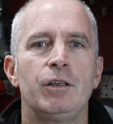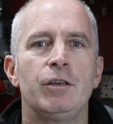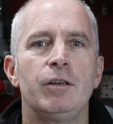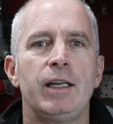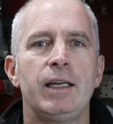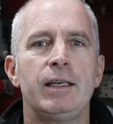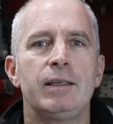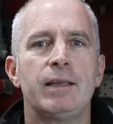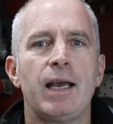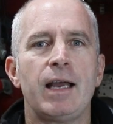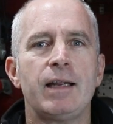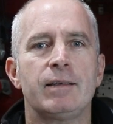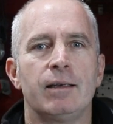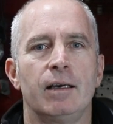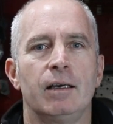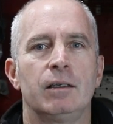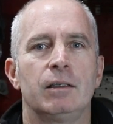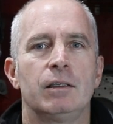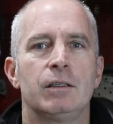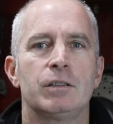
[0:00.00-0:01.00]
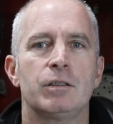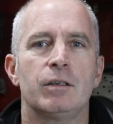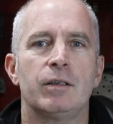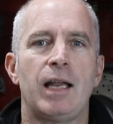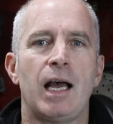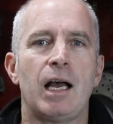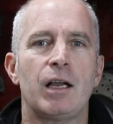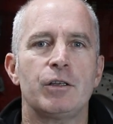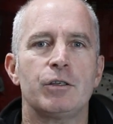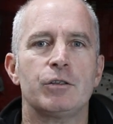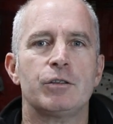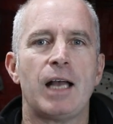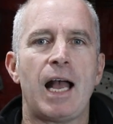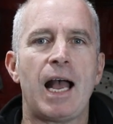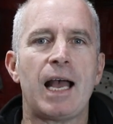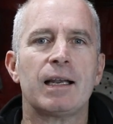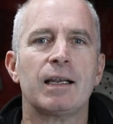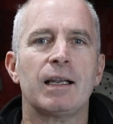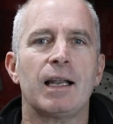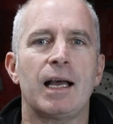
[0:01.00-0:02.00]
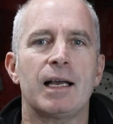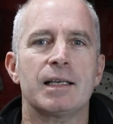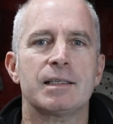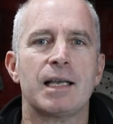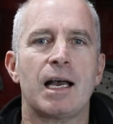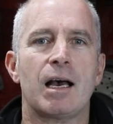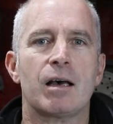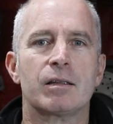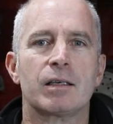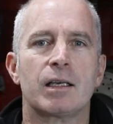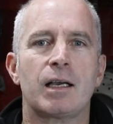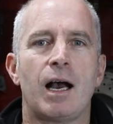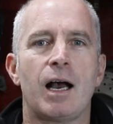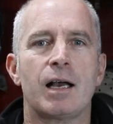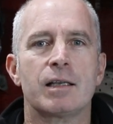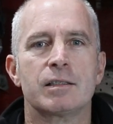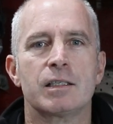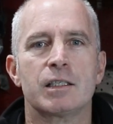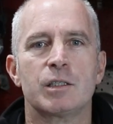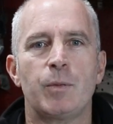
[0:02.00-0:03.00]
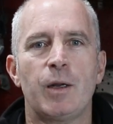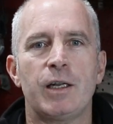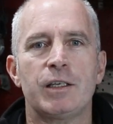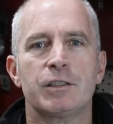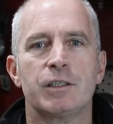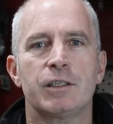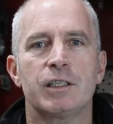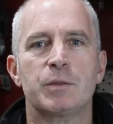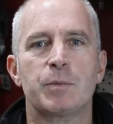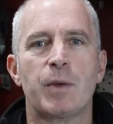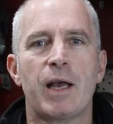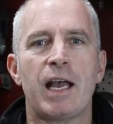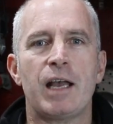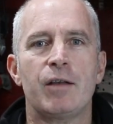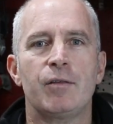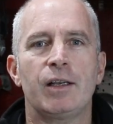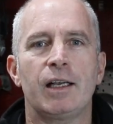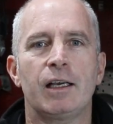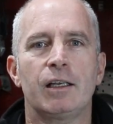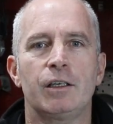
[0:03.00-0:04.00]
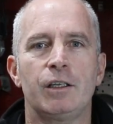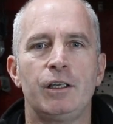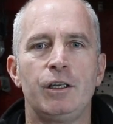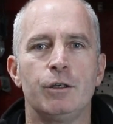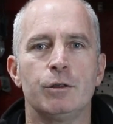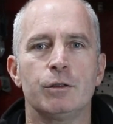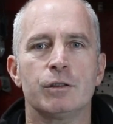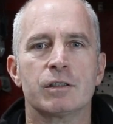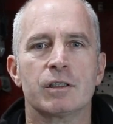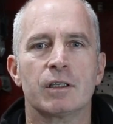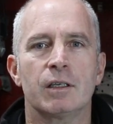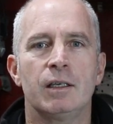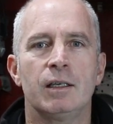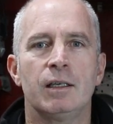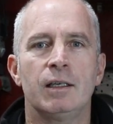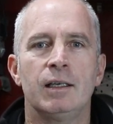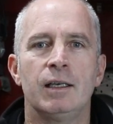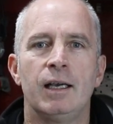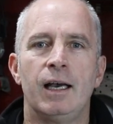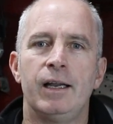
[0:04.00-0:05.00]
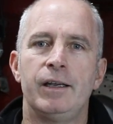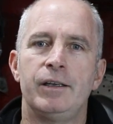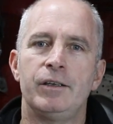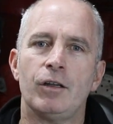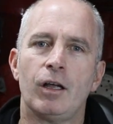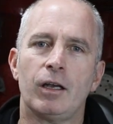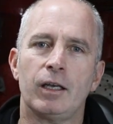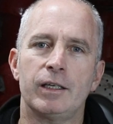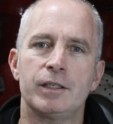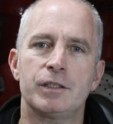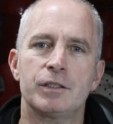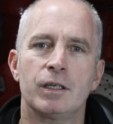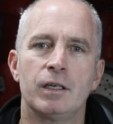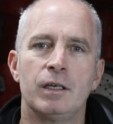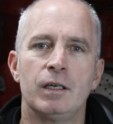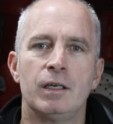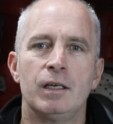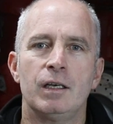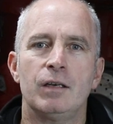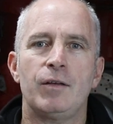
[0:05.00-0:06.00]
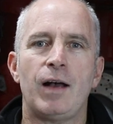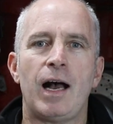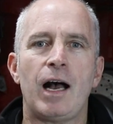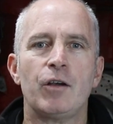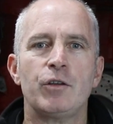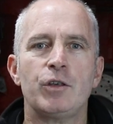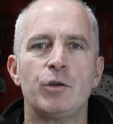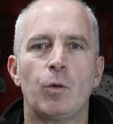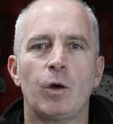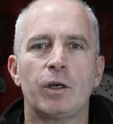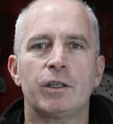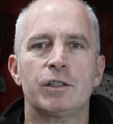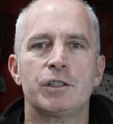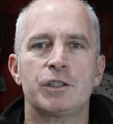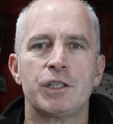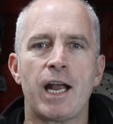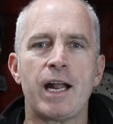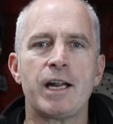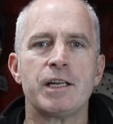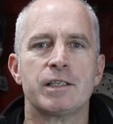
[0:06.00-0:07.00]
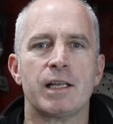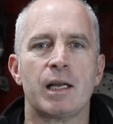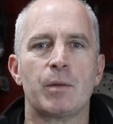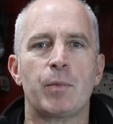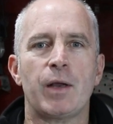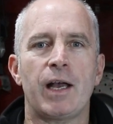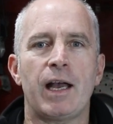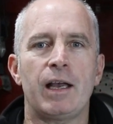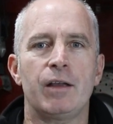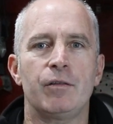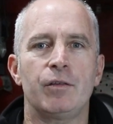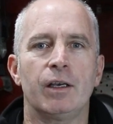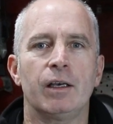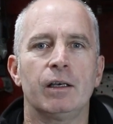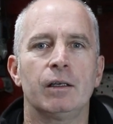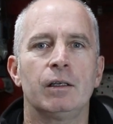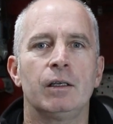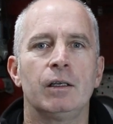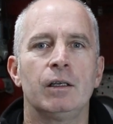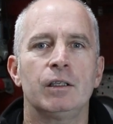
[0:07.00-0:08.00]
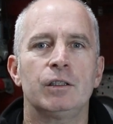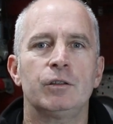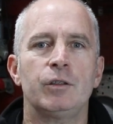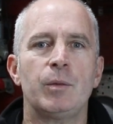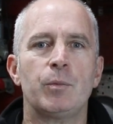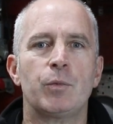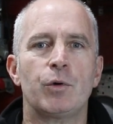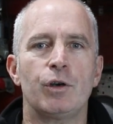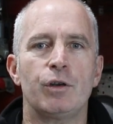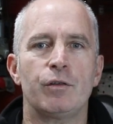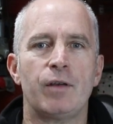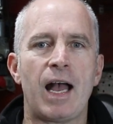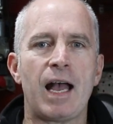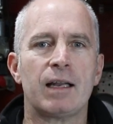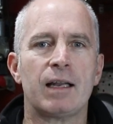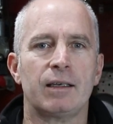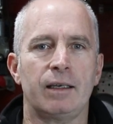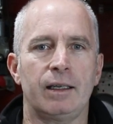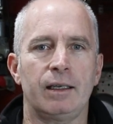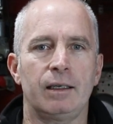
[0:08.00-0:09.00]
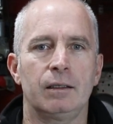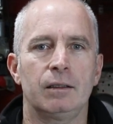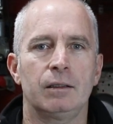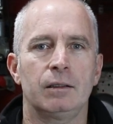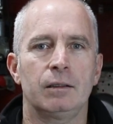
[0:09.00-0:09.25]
you need data to allow you to analyze how the car's suspension is behaving under use, and knowledge of how you want to change that behavior to improve handling.